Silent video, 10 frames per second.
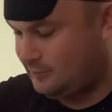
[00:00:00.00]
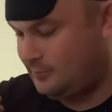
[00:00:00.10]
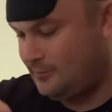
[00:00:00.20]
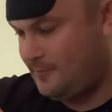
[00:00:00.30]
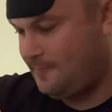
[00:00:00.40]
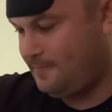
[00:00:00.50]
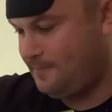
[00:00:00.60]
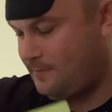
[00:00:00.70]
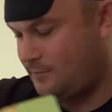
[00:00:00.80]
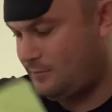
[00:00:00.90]

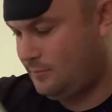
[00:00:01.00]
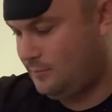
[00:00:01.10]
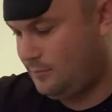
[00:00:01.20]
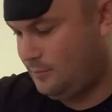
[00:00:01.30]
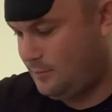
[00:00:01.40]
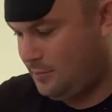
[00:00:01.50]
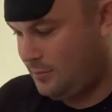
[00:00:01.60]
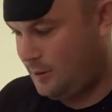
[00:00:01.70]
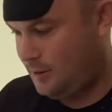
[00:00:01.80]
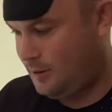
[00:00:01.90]

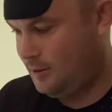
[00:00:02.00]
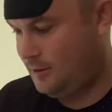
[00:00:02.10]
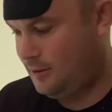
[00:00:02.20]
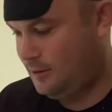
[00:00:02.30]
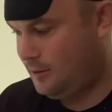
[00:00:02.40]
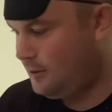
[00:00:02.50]
(no one is talking)